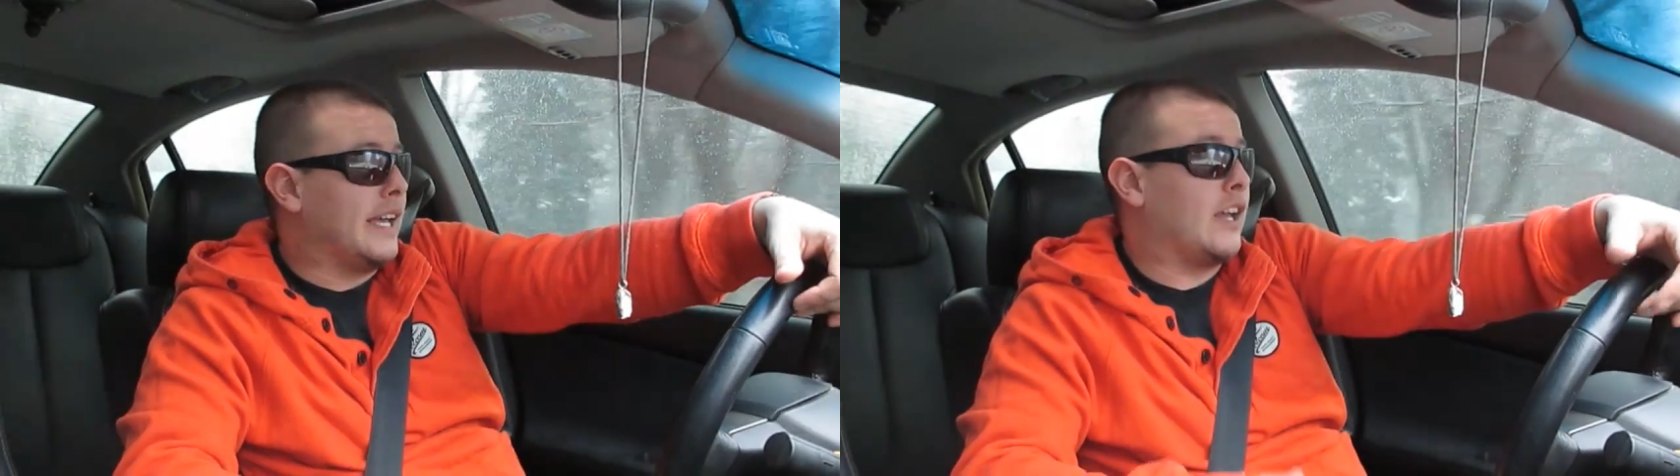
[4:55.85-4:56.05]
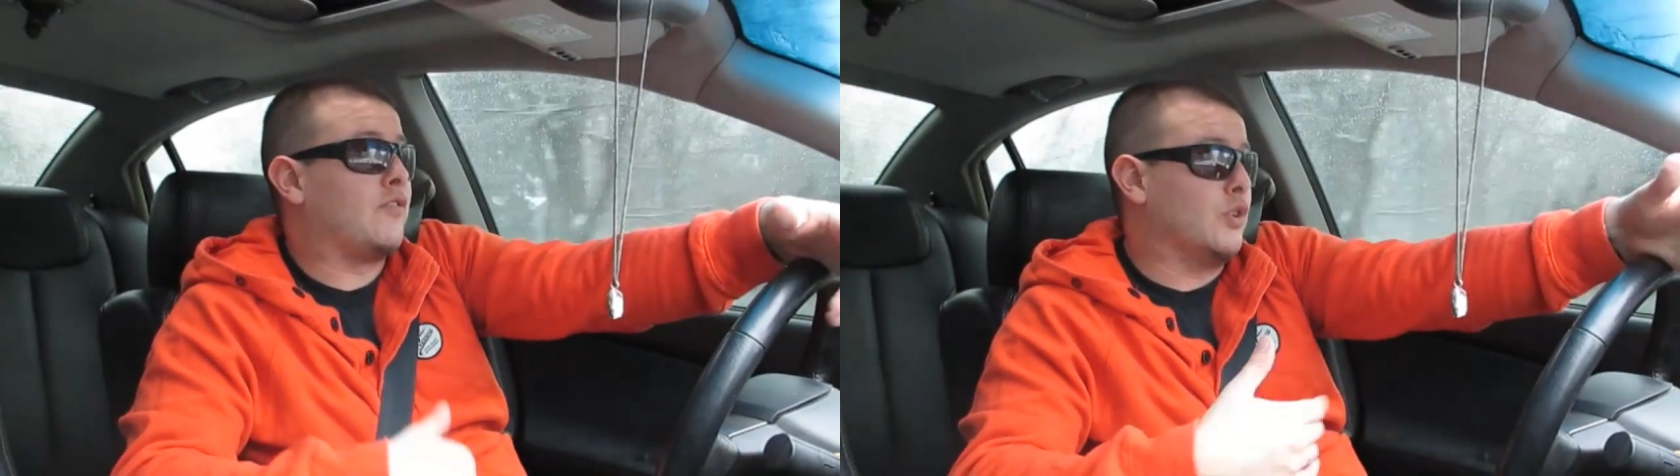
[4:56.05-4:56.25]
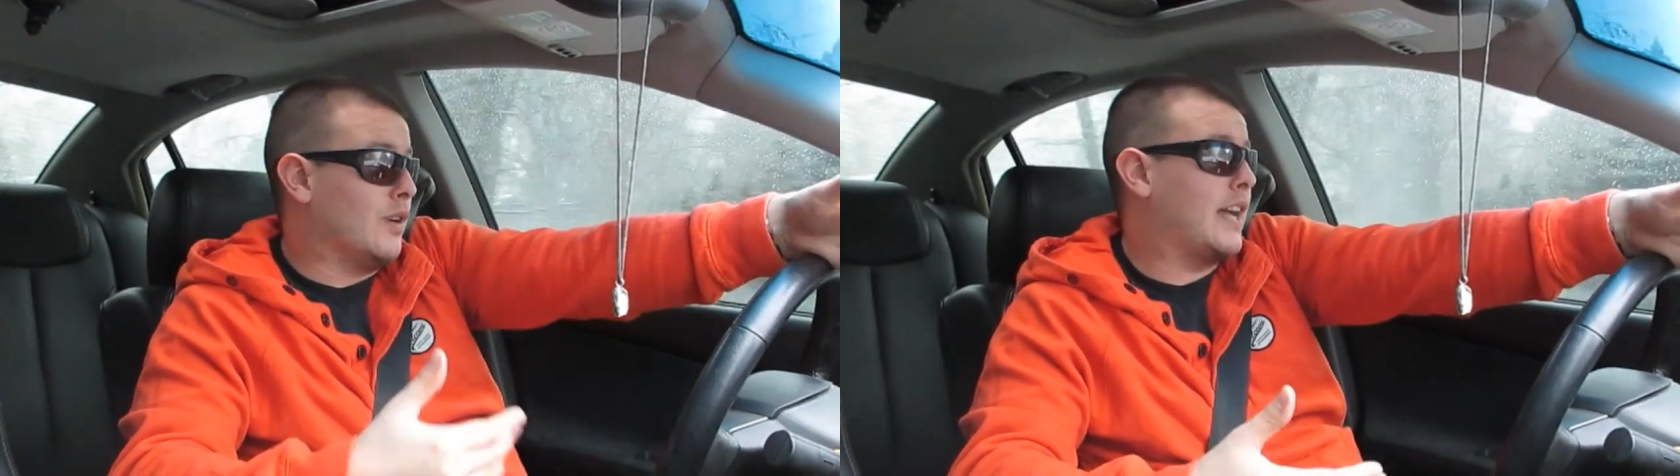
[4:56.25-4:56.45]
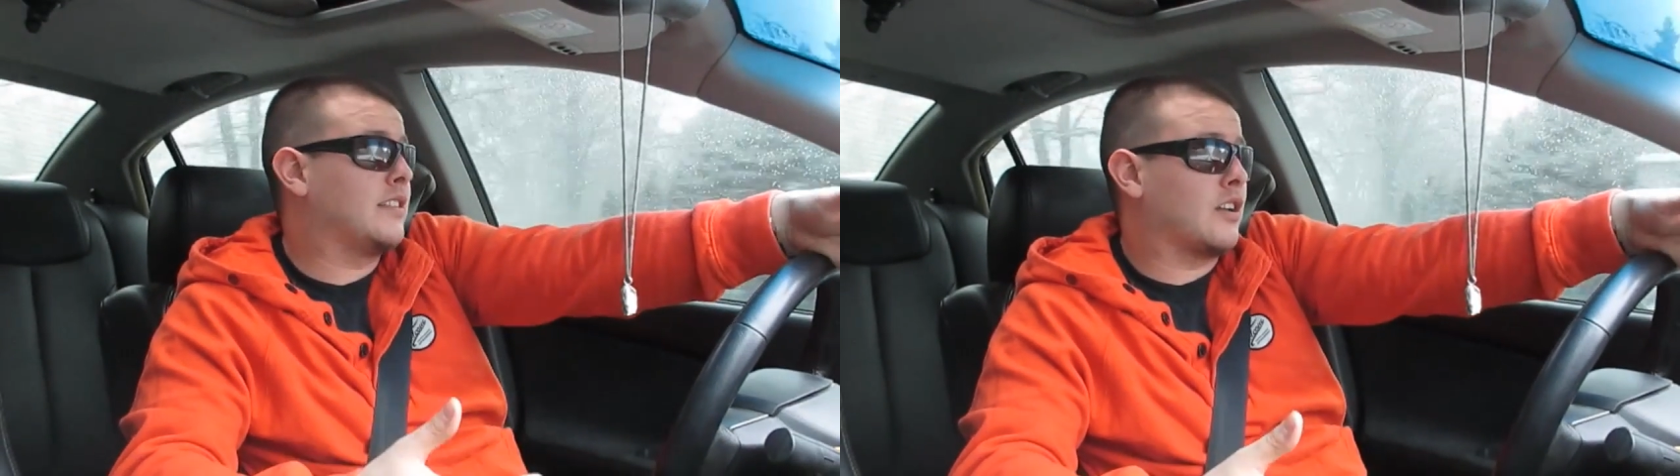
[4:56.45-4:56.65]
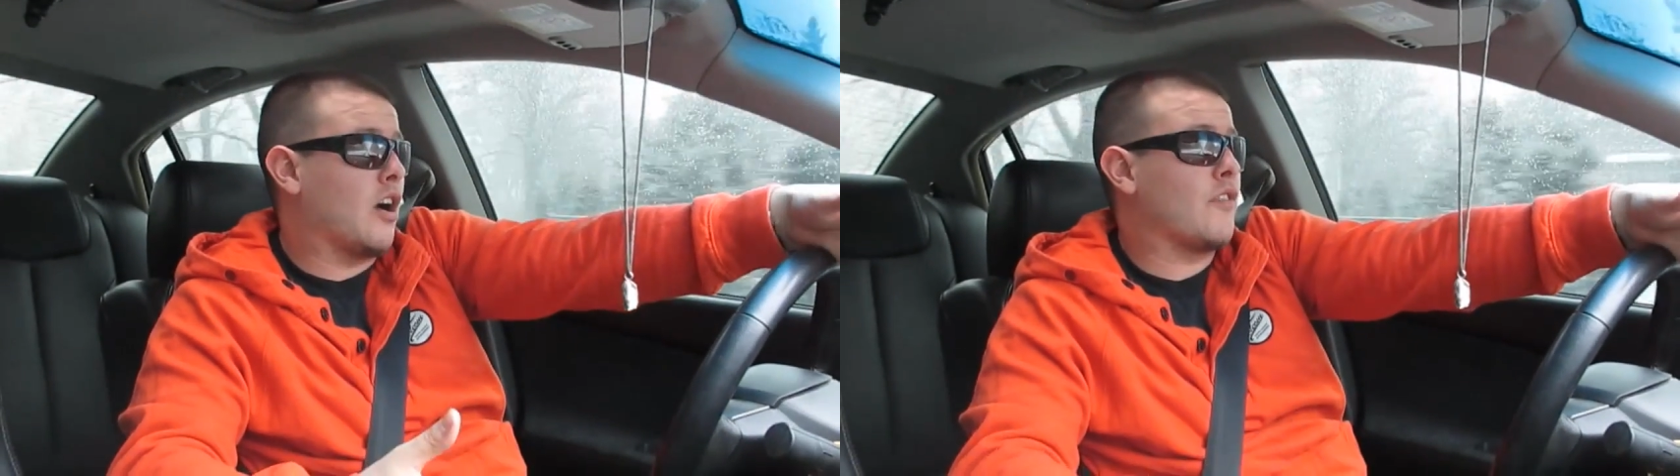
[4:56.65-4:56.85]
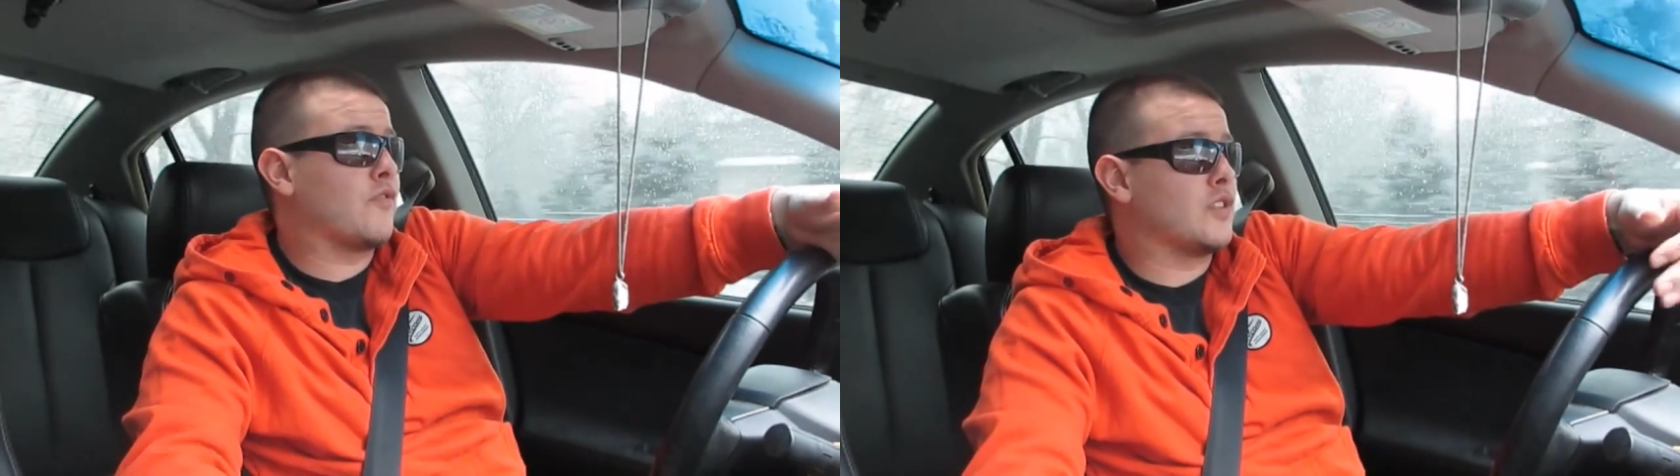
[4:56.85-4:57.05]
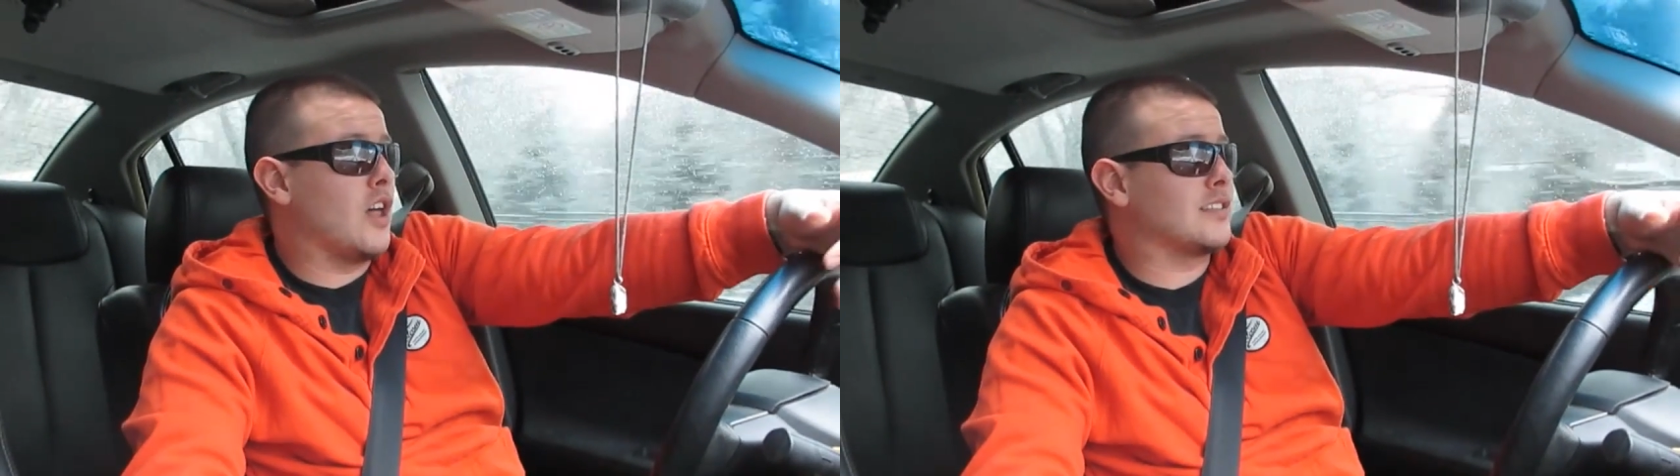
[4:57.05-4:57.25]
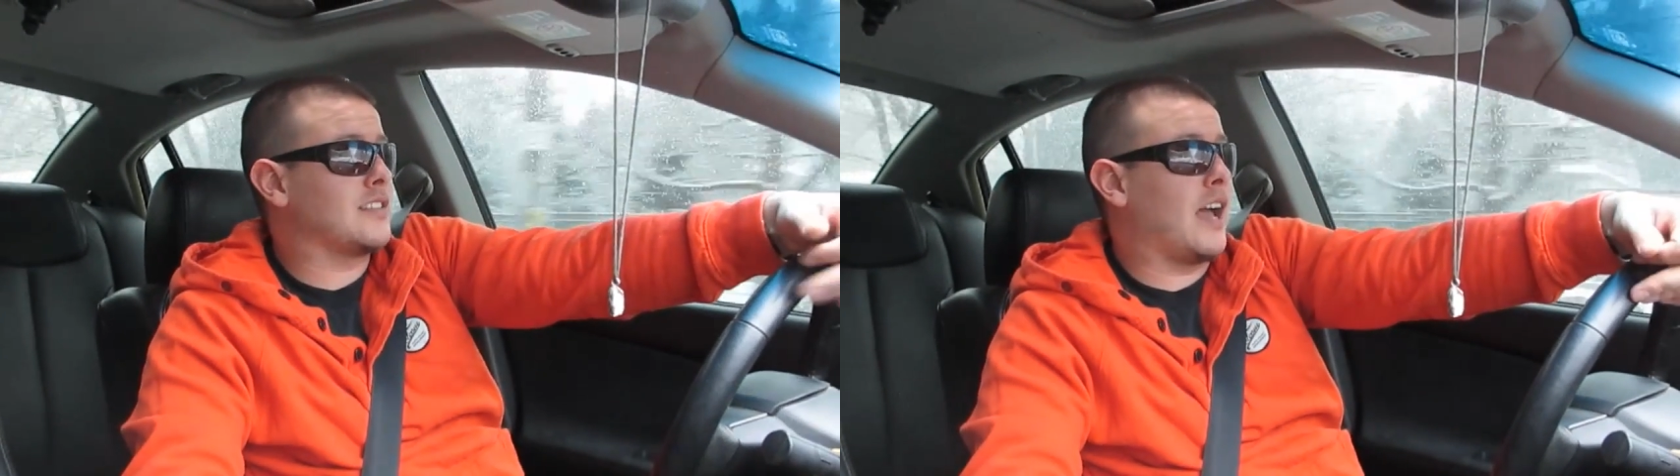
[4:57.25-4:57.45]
If you had the car for a long